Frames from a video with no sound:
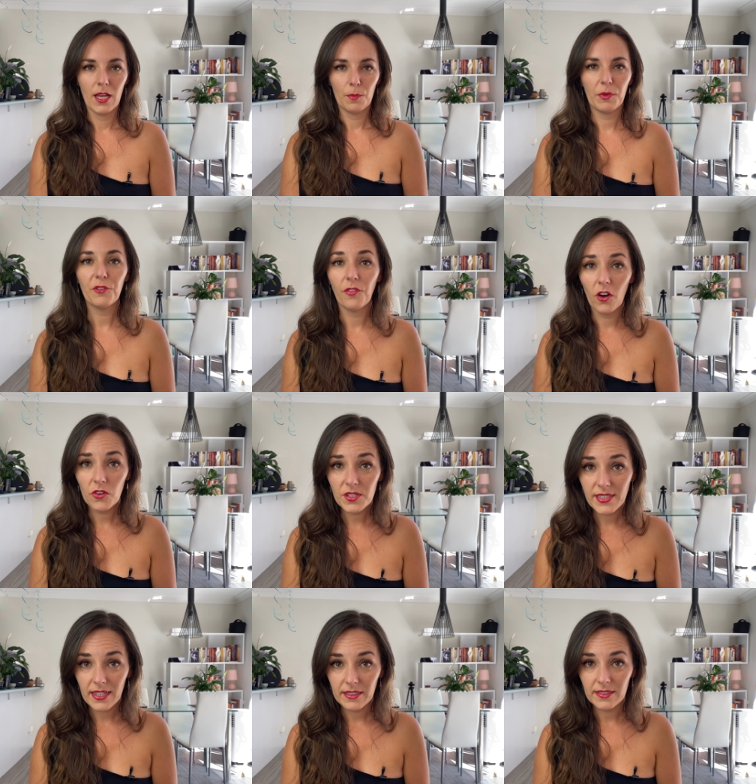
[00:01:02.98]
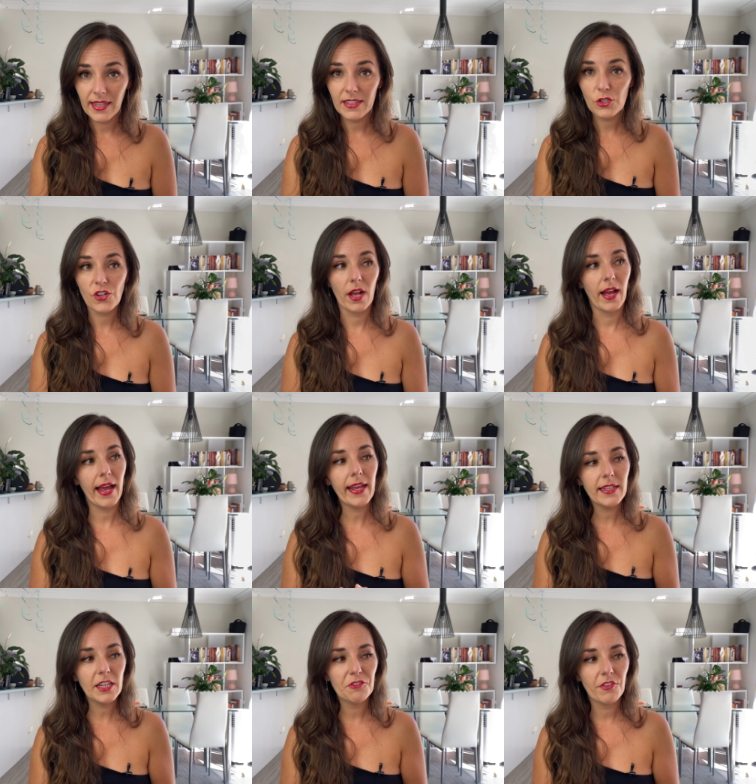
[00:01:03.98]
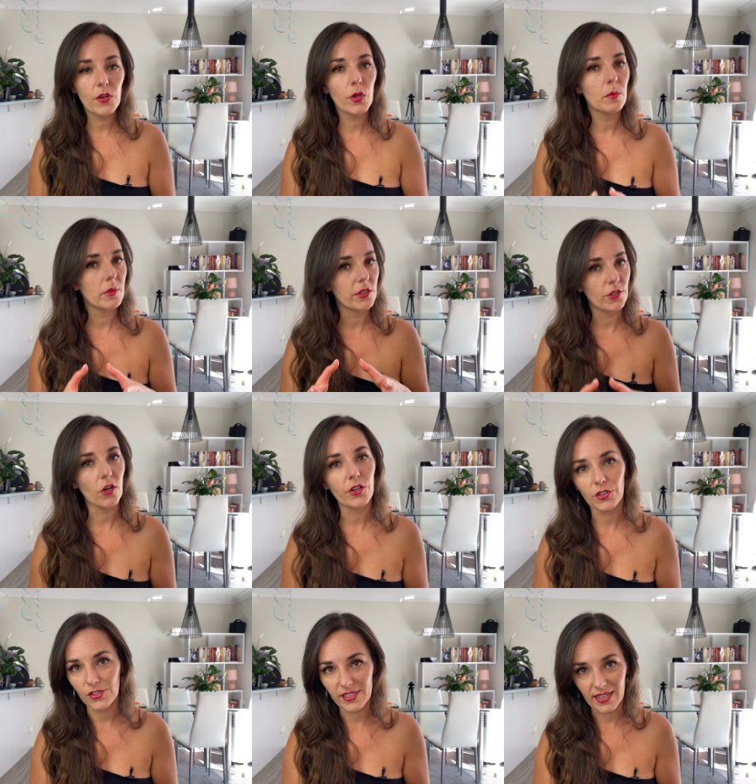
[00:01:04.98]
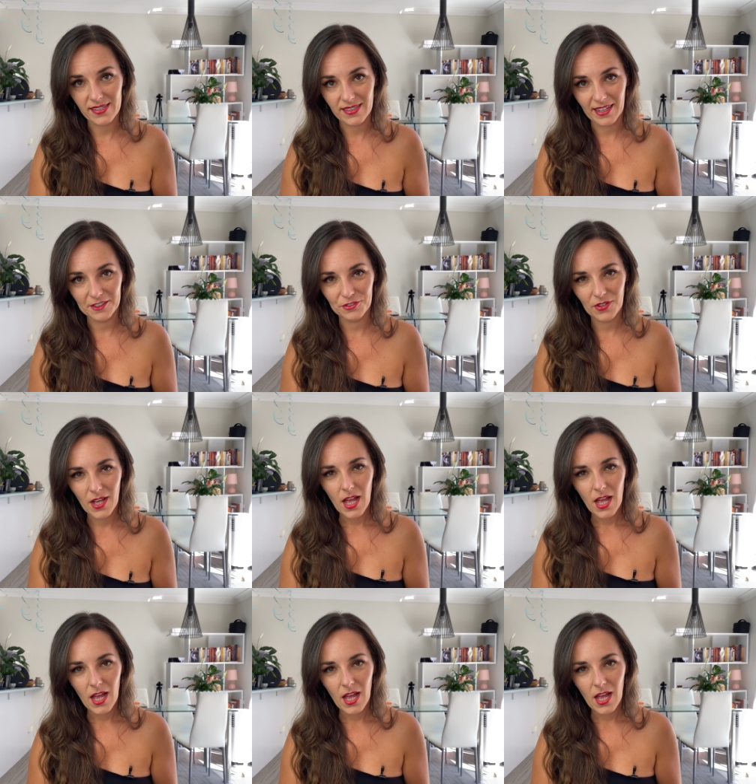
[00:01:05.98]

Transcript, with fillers: Before studying Tantra, I had a very mediocre sex life.